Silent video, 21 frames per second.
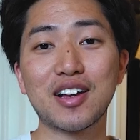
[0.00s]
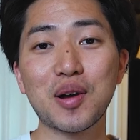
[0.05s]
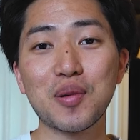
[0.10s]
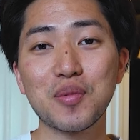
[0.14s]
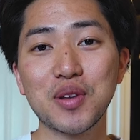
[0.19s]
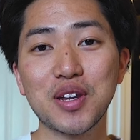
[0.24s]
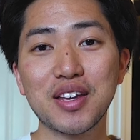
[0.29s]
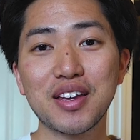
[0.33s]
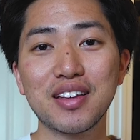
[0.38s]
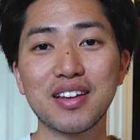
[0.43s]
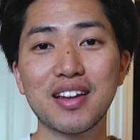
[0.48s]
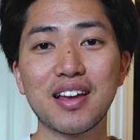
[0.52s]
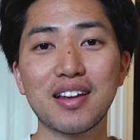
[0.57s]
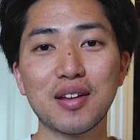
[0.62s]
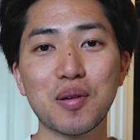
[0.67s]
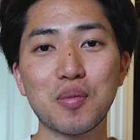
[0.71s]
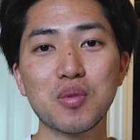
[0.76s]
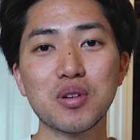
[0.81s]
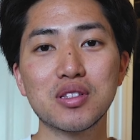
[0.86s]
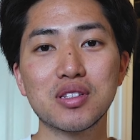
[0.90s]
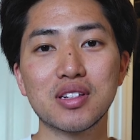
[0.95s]
coming in at
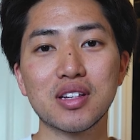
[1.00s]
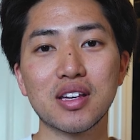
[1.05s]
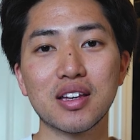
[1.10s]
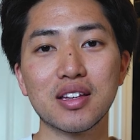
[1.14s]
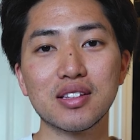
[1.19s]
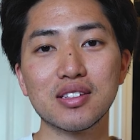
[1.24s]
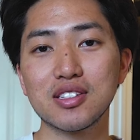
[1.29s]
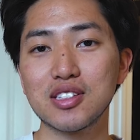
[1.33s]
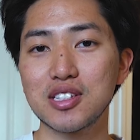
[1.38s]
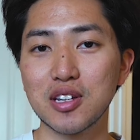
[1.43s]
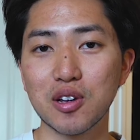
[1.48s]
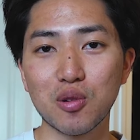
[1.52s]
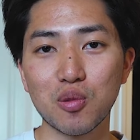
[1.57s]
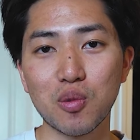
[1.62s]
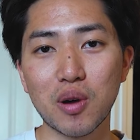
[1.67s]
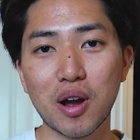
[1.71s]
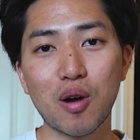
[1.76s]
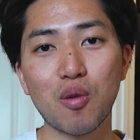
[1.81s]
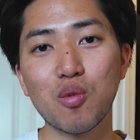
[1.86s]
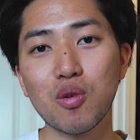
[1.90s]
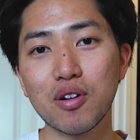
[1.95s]
number 10, sitting
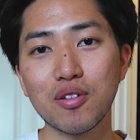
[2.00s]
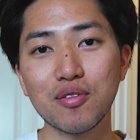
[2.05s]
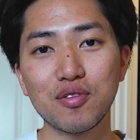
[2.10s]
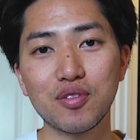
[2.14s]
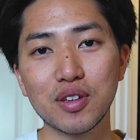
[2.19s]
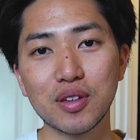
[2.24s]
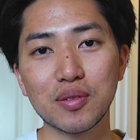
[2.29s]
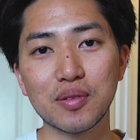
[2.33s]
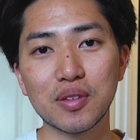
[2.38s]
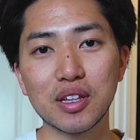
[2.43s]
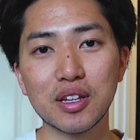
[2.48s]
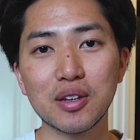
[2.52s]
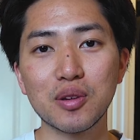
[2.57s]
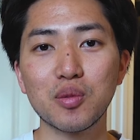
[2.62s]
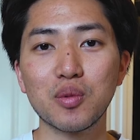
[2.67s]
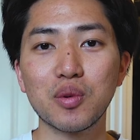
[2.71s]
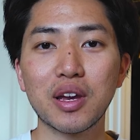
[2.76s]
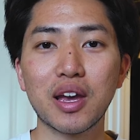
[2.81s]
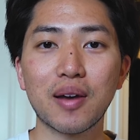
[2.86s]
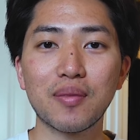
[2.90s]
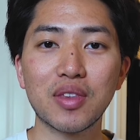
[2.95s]
around 150,
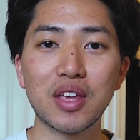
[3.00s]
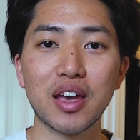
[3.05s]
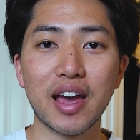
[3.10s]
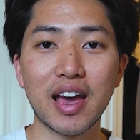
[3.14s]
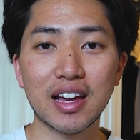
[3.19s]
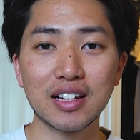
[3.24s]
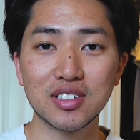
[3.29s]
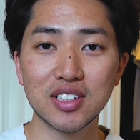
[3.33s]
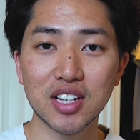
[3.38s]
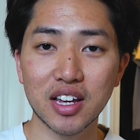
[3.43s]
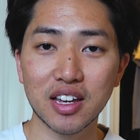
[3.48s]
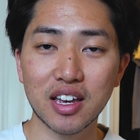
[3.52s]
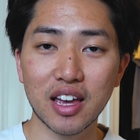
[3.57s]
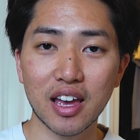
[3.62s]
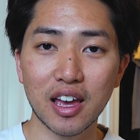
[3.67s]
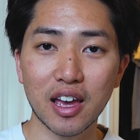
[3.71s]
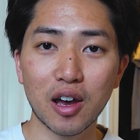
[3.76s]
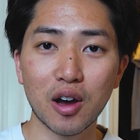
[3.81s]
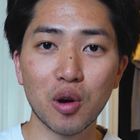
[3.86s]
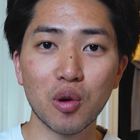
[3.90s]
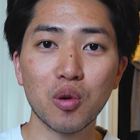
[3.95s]
we have the
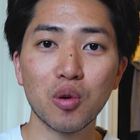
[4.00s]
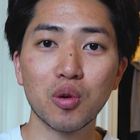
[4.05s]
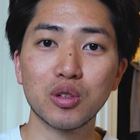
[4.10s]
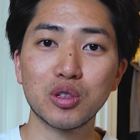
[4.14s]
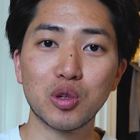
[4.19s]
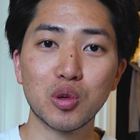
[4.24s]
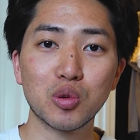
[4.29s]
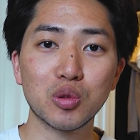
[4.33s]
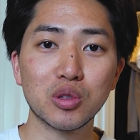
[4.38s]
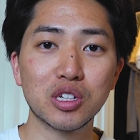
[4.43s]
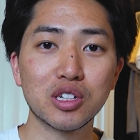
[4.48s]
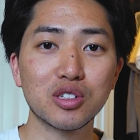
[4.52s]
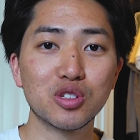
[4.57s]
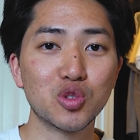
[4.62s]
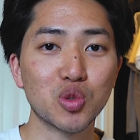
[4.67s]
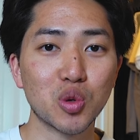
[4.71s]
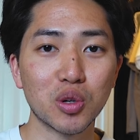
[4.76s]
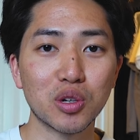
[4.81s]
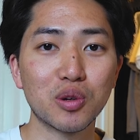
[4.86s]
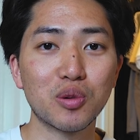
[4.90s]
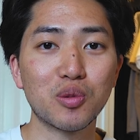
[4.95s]
AJKO Union
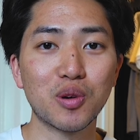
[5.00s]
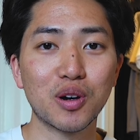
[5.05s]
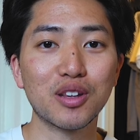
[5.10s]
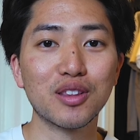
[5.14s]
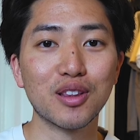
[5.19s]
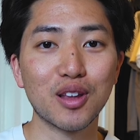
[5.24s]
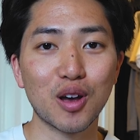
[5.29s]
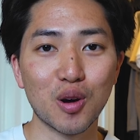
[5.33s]
Jordan 1